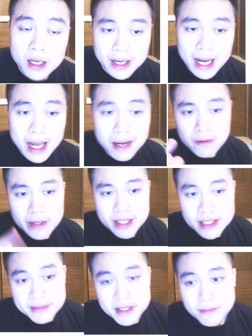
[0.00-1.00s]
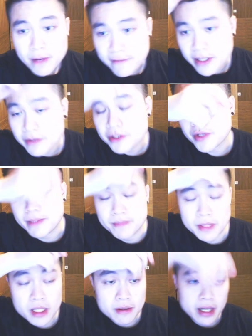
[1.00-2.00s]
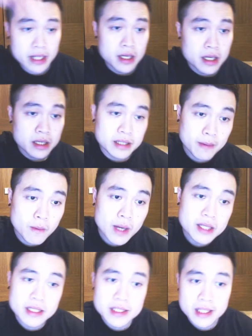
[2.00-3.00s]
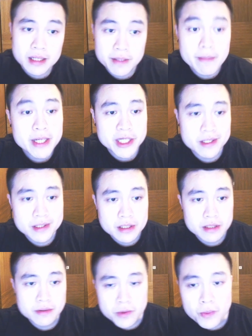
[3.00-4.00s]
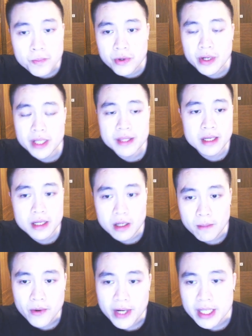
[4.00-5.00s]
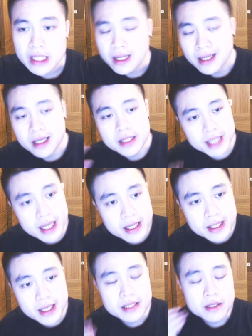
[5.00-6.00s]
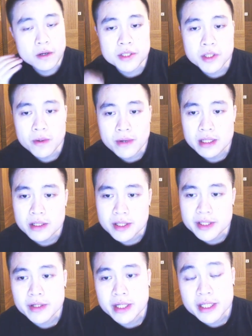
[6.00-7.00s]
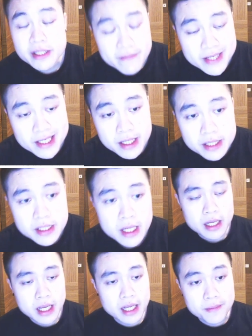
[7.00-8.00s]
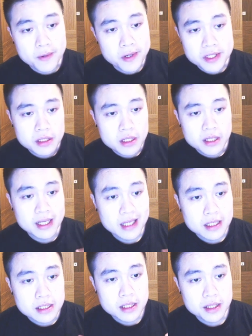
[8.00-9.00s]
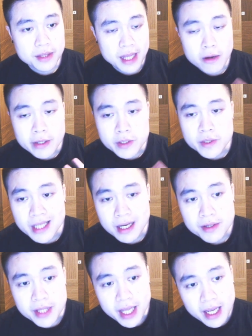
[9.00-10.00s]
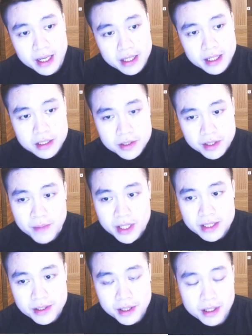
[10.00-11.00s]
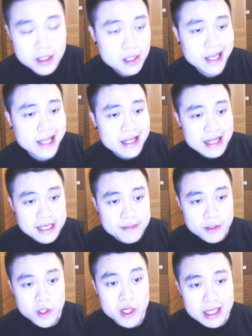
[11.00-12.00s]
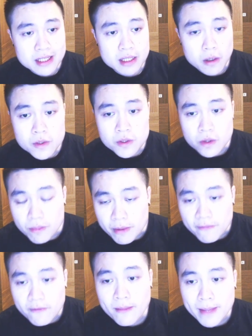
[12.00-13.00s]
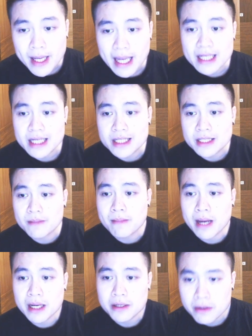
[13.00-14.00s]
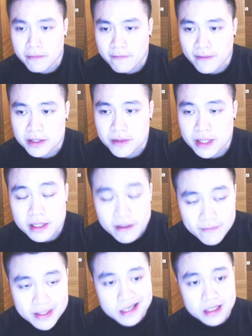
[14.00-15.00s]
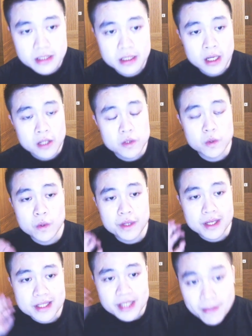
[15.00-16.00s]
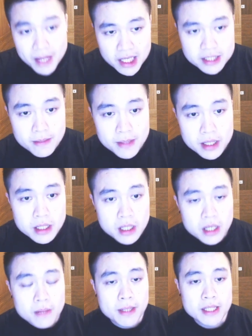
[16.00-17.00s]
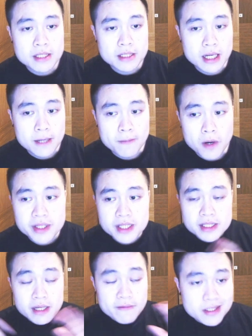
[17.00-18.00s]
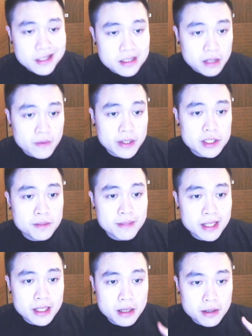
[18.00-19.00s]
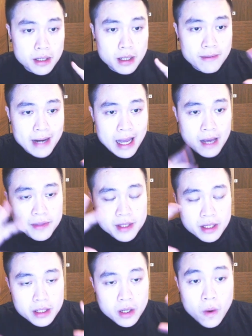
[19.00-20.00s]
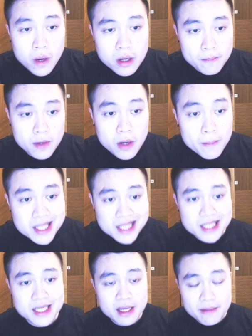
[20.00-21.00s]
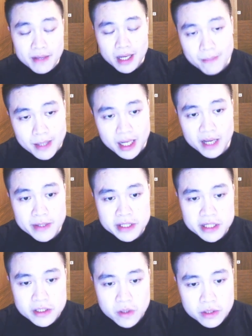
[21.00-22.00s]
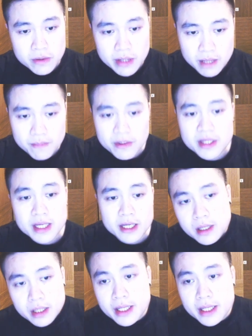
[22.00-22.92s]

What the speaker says: Now, in terms of revenue stream, number 1, they sell the machines to print the component. Second thing, they also run consulting services, and of course they are going to sell the ink to the printer. And last but not least, they're also performing additional manufacturing services to the same customer, but all these services are going to be around the core competency of the company, which is on 3D printing.